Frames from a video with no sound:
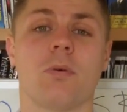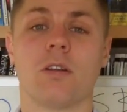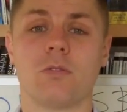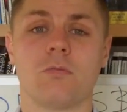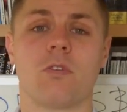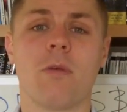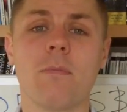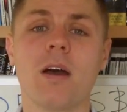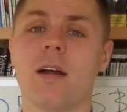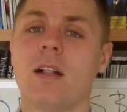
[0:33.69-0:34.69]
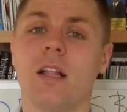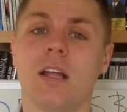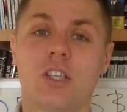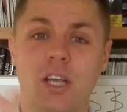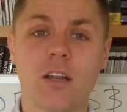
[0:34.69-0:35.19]
But remember,
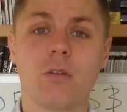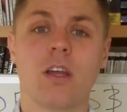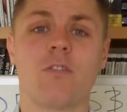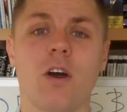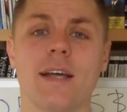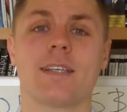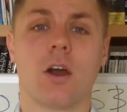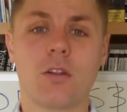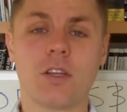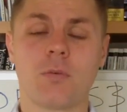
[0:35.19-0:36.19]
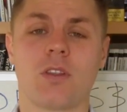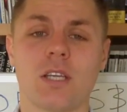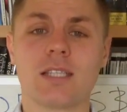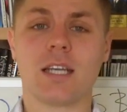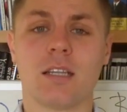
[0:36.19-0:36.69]
general advice only
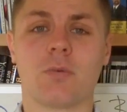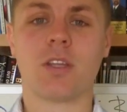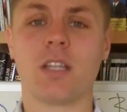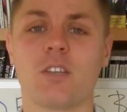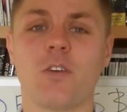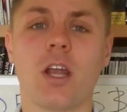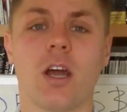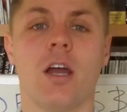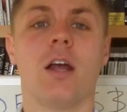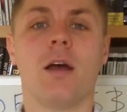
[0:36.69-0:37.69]
within this video.